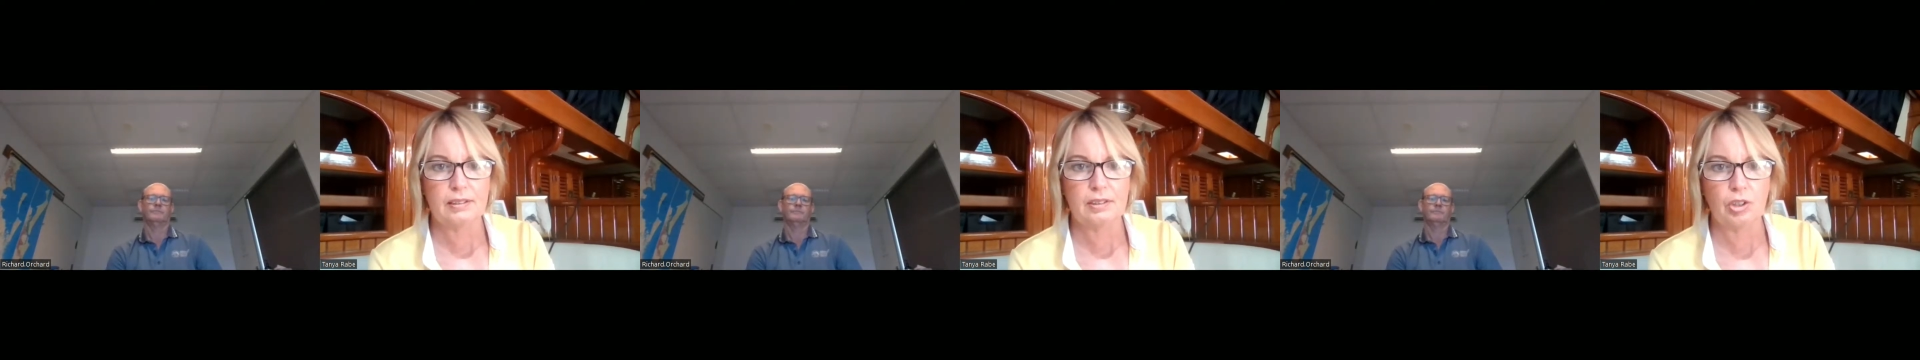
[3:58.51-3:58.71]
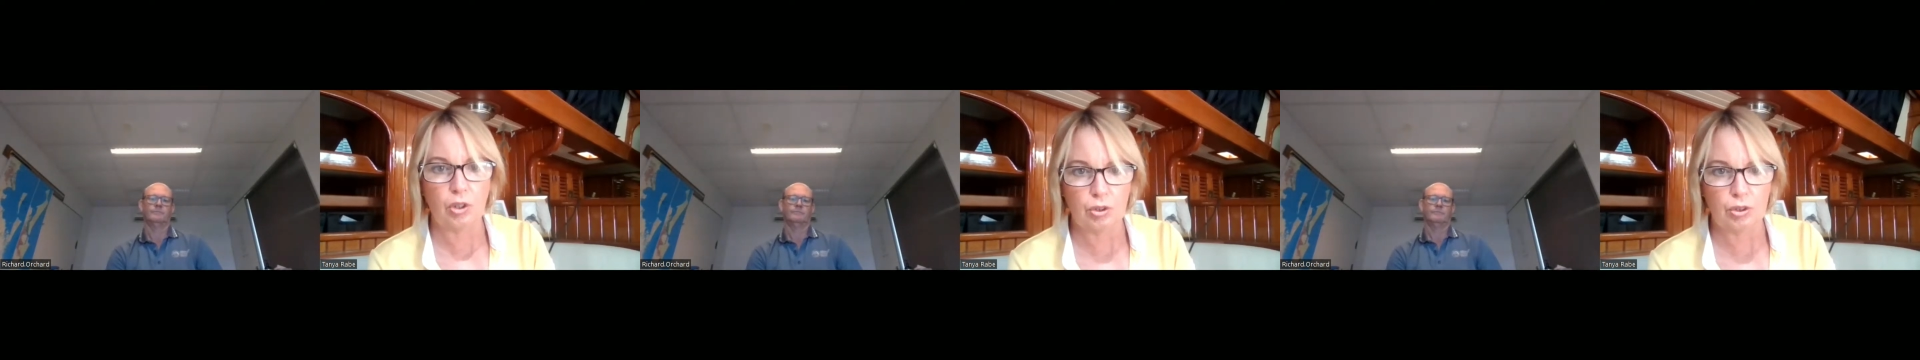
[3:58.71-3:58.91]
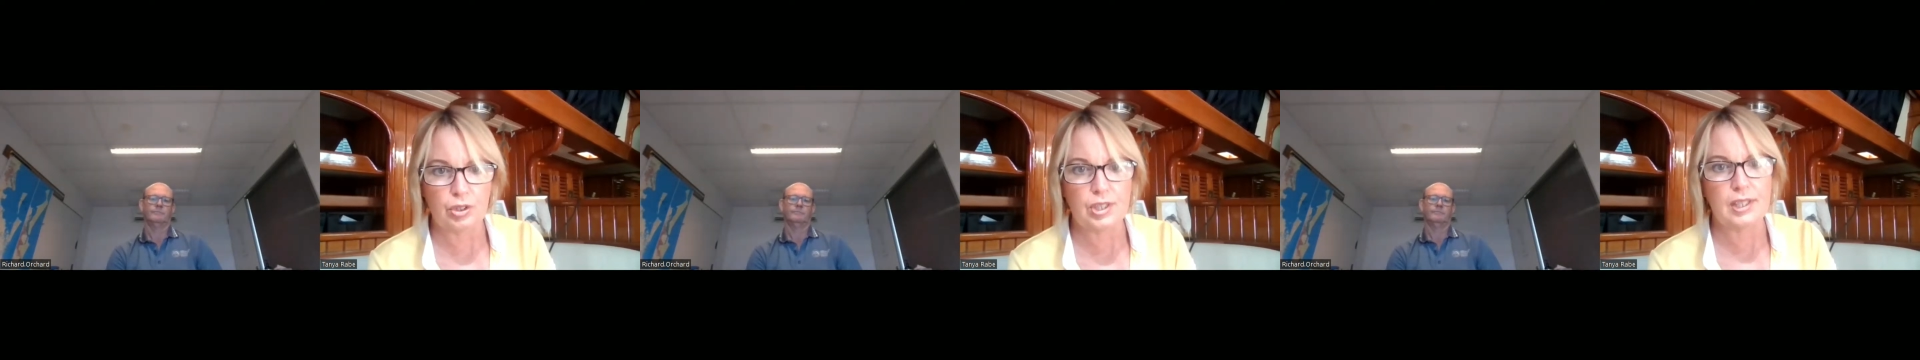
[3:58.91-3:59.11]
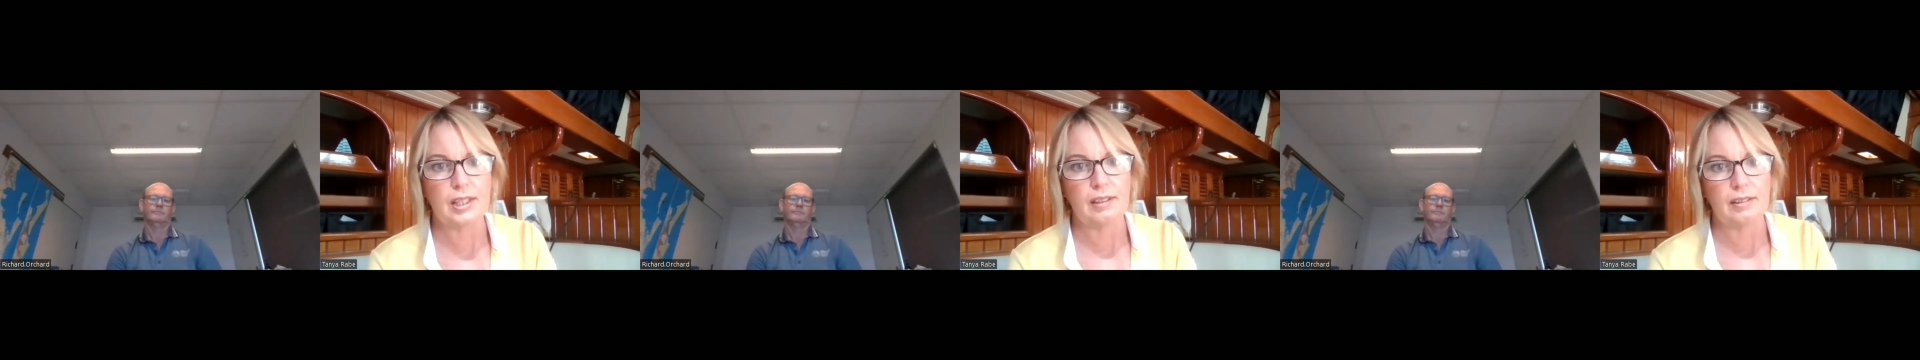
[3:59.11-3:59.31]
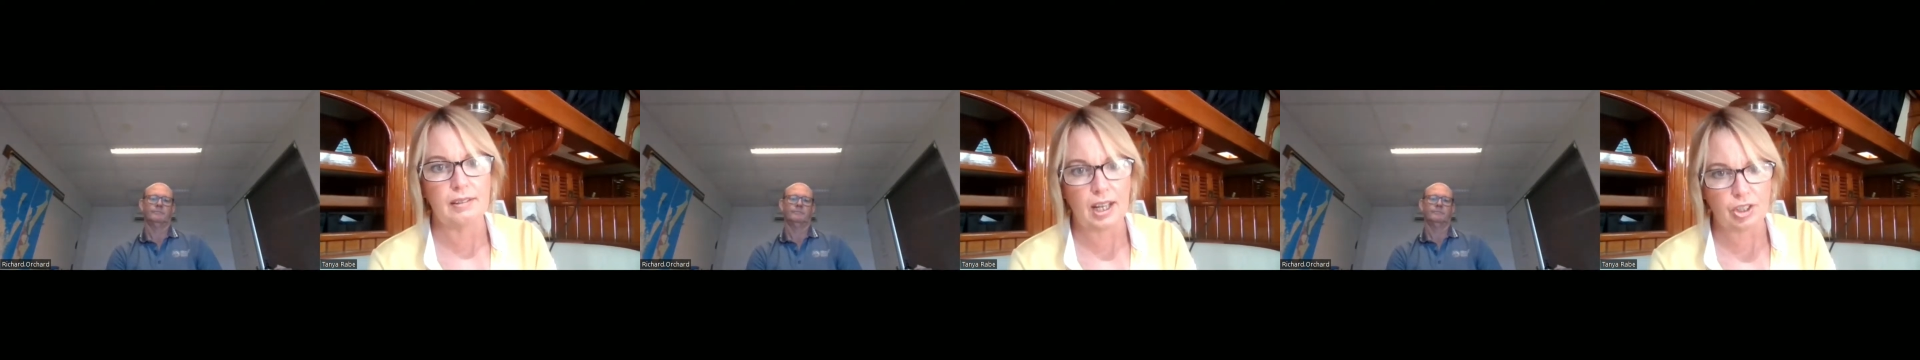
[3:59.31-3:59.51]
dogs
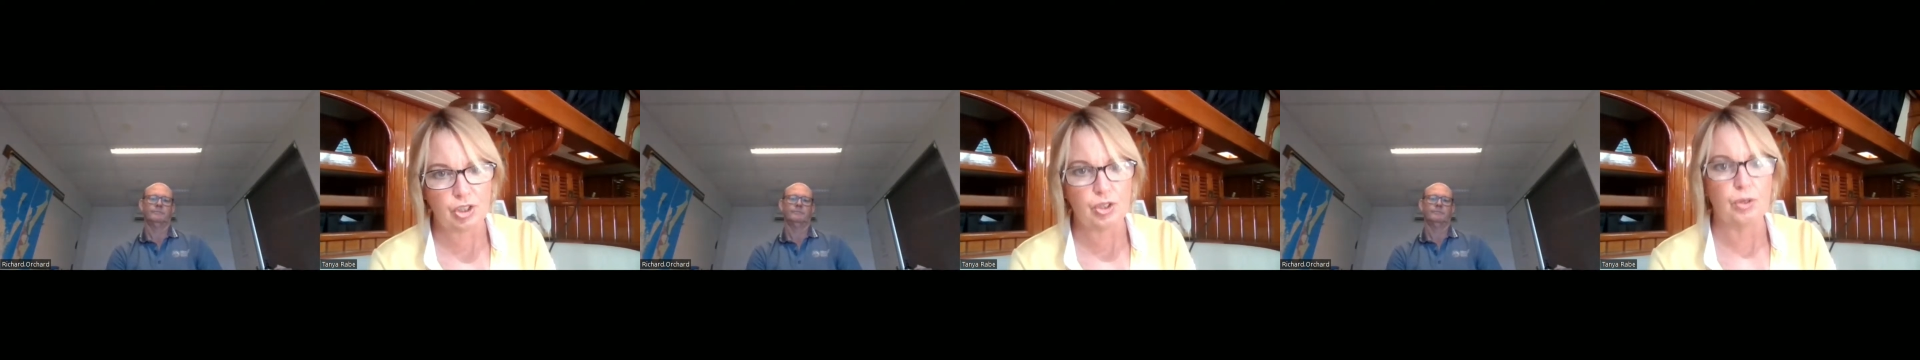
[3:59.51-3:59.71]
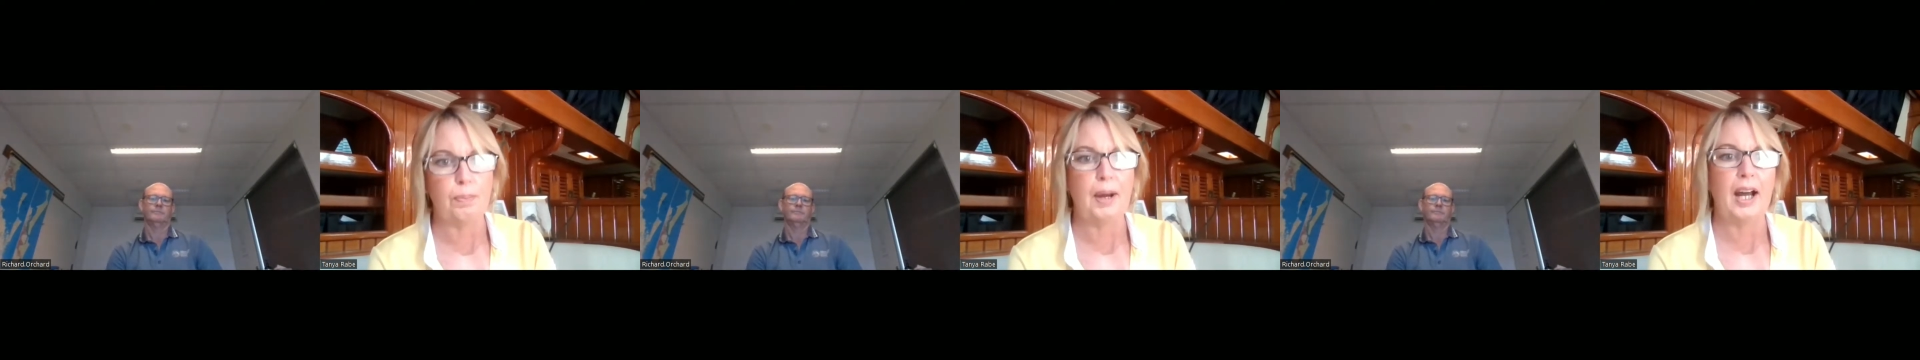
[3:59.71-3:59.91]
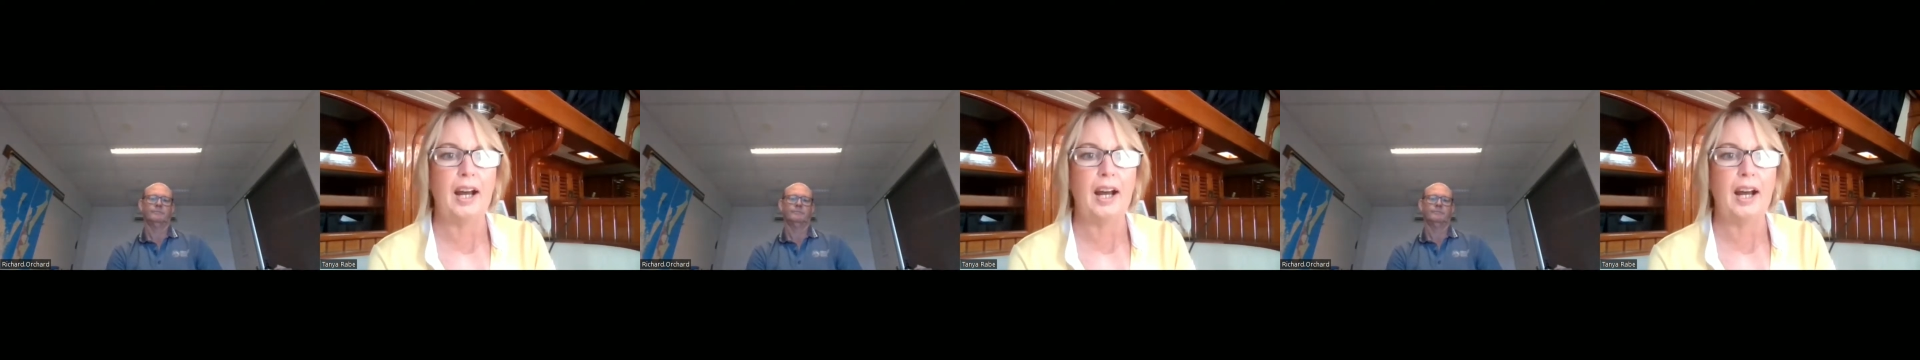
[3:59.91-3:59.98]
and national